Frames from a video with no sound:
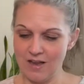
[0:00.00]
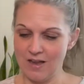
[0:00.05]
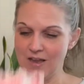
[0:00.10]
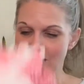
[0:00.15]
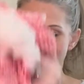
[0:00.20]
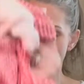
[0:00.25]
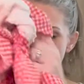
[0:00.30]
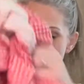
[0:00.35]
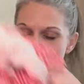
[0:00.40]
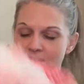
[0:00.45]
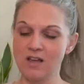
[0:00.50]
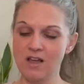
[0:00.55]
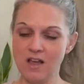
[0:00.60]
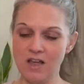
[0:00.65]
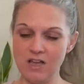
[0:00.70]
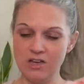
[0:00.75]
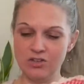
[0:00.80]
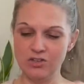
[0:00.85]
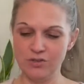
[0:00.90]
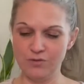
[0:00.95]
I saw
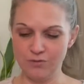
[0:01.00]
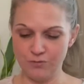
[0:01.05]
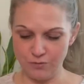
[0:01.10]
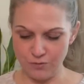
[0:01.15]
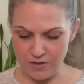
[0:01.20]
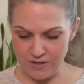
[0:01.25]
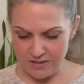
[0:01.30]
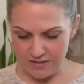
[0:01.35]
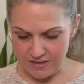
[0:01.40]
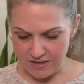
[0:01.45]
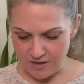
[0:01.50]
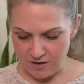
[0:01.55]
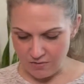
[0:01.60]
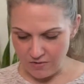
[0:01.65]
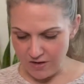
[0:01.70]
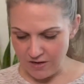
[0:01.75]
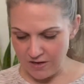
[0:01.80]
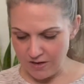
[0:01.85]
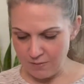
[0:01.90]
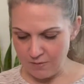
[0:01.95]
and just freaked out,
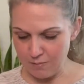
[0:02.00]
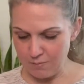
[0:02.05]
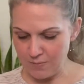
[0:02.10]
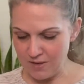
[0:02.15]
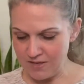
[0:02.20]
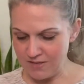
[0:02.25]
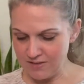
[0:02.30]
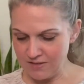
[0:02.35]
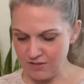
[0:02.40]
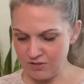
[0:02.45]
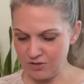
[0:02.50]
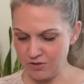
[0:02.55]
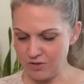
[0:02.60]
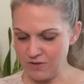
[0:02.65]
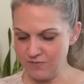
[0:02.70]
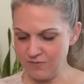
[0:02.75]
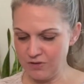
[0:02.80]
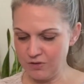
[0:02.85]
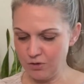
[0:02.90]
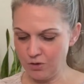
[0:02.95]
and my sister
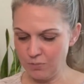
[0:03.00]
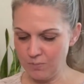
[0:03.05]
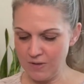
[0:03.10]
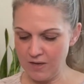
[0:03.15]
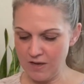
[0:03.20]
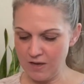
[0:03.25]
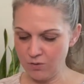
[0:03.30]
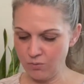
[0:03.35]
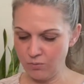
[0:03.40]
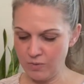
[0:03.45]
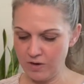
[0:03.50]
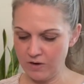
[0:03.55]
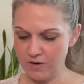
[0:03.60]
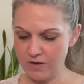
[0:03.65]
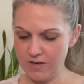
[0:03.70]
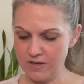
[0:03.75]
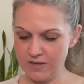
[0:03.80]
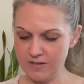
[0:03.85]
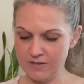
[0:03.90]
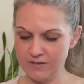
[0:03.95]
even told me how rare
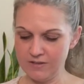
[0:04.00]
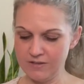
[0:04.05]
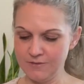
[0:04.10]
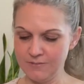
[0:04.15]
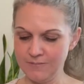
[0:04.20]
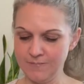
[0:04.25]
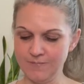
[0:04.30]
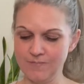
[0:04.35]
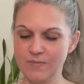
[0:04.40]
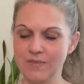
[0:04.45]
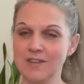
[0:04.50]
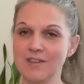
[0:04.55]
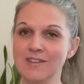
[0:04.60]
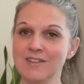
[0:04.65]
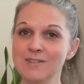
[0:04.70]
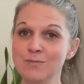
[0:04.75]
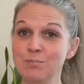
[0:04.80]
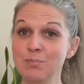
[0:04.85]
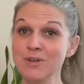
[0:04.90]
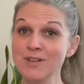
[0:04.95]
it is.
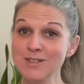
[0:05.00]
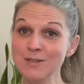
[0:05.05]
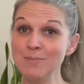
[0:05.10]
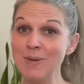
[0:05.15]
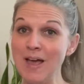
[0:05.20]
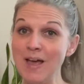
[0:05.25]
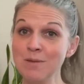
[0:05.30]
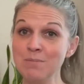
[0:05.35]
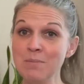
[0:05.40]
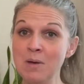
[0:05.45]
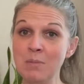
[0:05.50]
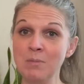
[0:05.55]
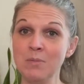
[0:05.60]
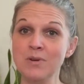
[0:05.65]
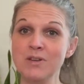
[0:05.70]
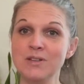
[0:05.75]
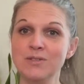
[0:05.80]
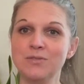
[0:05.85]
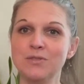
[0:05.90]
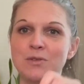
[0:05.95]
This brings back
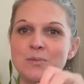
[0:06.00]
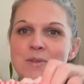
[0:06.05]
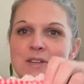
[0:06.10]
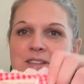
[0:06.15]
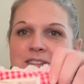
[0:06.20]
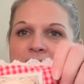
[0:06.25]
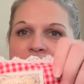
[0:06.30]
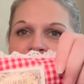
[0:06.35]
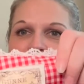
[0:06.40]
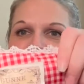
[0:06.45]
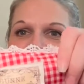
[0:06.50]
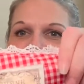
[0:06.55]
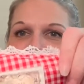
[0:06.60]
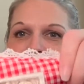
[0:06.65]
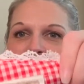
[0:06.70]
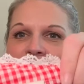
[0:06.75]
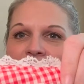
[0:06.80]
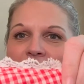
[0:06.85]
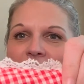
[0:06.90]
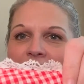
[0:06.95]
memories for me. This
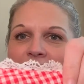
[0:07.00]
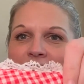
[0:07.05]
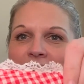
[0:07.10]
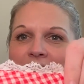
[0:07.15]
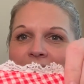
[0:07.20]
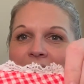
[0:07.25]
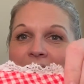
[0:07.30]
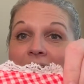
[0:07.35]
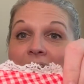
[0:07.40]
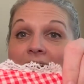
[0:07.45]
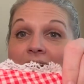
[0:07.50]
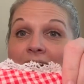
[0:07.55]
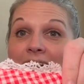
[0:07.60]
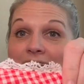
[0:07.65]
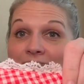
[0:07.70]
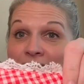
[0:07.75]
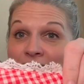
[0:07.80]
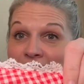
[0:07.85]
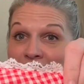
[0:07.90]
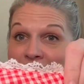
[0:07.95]
is
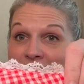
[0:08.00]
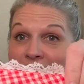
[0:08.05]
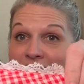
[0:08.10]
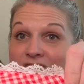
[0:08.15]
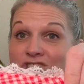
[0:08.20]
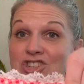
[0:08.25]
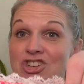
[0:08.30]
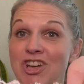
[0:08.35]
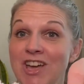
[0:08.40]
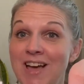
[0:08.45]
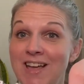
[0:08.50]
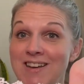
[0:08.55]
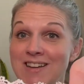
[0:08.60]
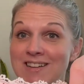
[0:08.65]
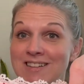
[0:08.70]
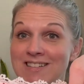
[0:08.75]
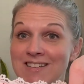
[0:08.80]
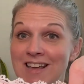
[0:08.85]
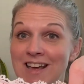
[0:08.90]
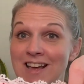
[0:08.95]
vintage
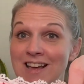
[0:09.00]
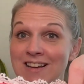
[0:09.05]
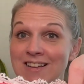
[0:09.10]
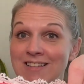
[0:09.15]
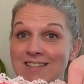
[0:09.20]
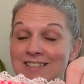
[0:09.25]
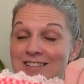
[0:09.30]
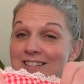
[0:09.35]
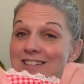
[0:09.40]
Gunne Sax.